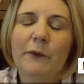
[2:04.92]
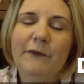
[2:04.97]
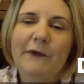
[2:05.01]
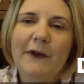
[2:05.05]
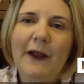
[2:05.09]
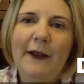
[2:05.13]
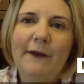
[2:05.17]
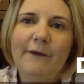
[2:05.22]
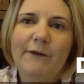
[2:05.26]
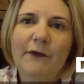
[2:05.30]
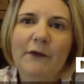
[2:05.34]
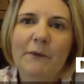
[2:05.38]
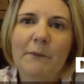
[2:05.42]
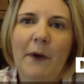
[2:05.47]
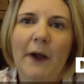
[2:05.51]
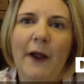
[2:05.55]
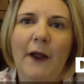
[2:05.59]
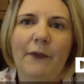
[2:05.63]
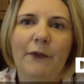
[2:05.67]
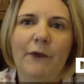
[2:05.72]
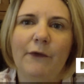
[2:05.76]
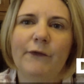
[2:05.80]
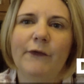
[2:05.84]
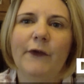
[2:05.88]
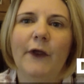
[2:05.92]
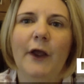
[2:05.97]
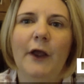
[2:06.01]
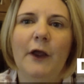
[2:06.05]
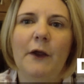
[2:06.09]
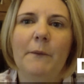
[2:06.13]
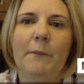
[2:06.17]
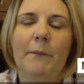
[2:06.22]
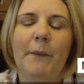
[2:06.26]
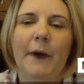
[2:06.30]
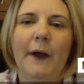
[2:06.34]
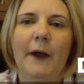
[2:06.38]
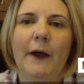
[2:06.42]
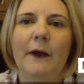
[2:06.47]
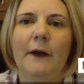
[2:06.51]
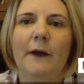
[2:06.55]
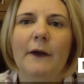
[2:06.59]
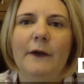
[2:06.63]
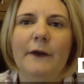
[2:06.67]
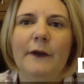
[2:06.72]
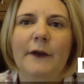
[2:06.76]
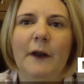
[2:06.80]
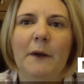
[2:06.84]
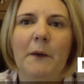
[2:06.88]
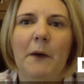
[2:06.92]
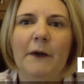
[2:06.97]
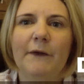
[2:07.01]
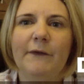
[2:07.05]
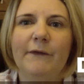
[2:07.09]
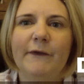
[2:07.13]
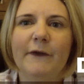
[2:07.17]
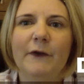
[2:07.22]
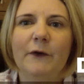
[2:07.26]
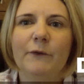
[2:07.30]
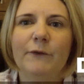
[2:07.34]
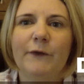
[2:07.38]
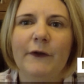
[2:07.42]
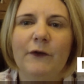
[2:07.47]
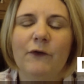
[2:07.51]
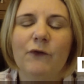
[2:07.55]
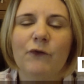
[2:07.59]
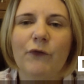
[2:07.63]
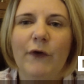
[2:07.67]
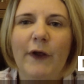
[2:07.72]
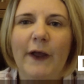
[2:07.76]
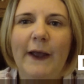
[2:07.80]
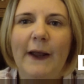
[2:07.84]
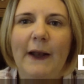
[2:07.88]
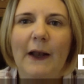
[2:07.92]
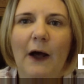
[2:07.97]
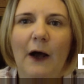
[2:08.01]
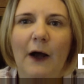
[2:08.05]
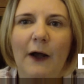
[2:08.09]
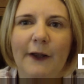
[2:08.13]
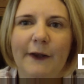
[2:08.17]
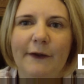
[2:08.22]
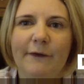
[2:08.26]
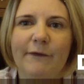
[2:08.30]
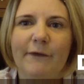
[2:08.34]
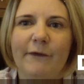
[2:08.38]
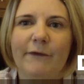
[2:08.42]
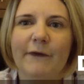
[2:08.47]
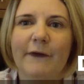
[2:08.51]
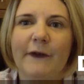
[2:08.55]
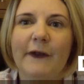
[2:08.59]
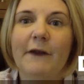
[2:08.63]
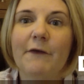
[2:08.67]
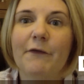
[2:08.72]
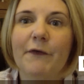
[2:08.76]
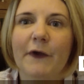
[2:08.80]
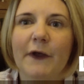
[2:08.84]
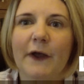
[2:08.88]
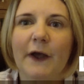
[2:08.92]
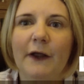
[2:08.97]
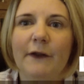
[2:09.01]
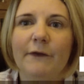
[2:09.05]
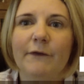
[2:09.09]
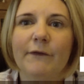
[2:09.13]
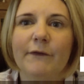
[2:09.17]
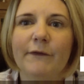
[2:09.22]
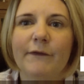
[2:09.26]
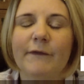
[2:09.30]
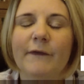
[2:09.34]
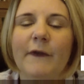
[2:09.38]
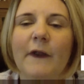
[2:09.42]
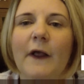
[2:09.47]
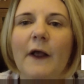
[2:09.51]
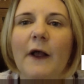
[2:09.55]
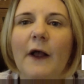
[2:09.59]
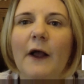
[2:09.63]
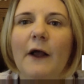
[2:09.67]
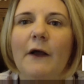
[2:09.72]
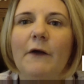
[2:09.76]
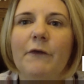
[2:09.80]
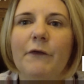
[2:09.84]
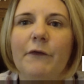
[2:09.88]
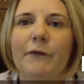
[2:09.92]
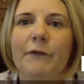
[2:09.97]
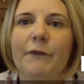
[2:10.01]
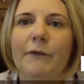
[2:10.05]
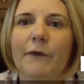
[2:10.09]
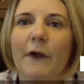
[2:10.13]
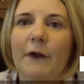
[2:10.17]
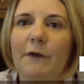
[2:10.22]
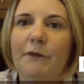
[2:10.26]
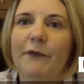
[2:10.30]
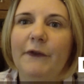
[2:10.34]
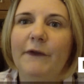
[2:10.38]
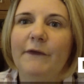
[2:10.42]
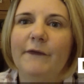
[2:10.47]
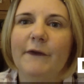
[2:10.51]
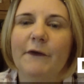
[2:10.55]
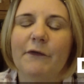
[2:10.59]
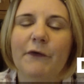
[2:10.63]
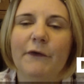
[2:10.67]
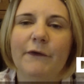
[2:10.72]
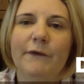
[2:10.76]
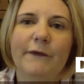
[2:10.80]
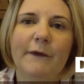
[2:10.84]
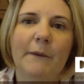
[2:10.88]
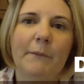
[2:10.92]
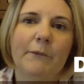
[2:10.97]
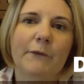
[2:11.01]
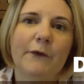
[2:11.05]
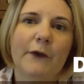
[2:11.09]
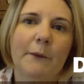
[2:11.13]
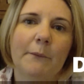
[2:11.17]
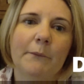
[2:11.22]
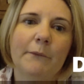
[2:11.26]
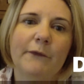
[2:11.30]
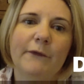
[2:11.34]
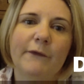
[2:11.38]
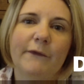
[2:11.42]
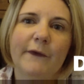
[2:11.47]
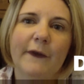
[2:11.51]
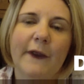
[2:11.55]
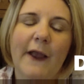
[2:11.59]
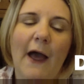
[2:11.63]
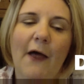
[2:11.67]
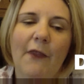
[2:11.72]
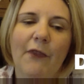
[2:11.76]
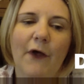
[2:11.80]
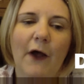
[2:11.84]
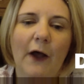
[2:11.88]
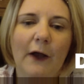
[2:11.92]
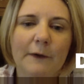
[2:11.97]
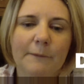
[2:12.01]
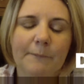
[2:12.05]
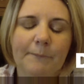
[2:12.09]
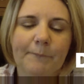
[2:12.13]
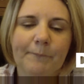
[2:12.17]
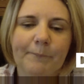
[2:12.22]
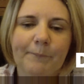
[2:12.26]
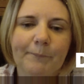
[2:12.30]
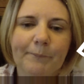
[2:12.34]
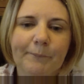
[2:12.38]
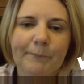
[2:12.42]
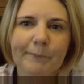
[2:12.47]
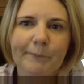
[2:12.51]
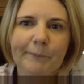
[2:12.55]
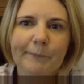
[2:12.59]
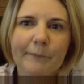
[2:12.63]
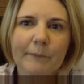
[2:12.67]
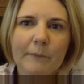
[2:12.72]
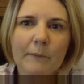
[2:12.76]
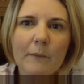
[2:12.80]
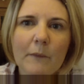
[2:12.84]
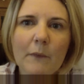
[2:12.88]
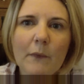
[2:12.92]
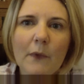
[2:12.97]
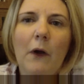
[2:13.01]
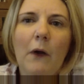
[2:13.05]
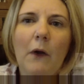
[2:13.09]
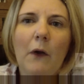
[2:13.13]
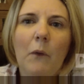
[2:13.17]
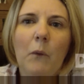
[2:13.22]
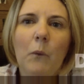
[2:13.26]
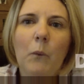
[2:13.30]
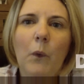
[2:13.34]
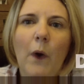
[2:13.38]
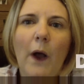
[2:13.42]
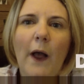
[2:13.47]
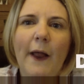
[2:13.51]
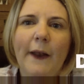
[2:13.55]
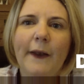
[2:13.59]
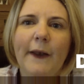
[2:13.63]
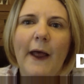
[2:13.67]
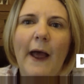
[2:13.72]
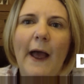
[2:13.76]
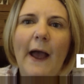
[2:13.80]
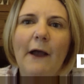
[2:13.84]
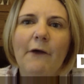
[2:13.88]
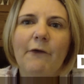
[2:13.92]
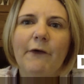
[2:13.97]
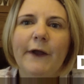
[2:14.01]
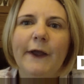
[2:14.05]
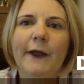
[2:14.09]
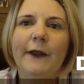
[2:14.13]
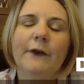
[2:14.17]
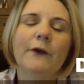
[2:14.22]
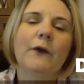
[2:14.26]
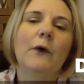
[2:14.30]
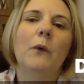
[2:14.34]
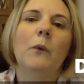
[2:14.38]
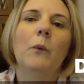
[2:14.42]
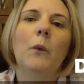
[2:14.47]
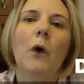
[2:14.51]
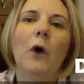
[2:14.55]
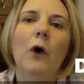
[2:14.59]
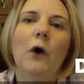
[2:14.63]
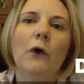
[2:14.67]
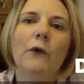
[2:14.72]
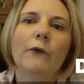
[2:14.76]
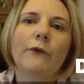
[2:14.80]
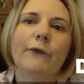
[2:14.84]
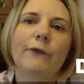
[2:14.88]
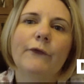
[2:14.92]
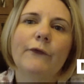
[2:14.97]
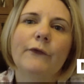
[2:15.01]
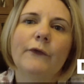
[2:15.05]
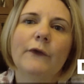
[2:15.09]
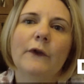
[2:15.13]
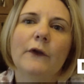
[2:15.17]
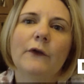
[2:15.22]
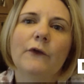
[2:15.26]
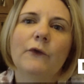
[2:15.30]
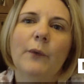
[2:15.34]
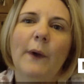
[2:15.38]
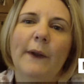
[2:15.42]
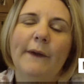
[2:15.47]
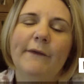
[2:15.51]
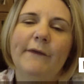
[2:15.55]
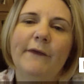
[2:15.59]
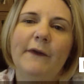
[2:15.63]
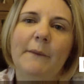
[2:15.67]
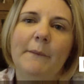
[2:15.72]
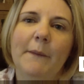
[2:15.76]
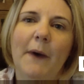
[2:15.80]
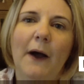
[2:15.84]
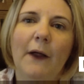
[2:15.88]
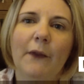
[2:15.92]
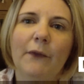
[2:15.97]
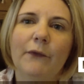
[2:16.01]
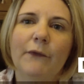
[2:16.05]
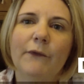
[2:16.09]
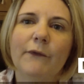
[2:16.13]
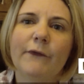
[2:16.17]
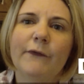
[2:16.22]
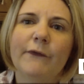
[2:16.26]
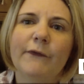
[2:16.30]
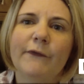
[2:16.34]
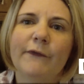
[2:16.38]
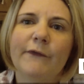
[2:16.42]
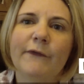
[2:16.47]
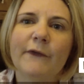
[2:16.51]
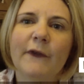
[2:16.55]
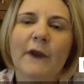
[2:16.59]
later than my other 2, but, you know, I still didn't realise the significance of these different symptoms together. When Erin was 20 months,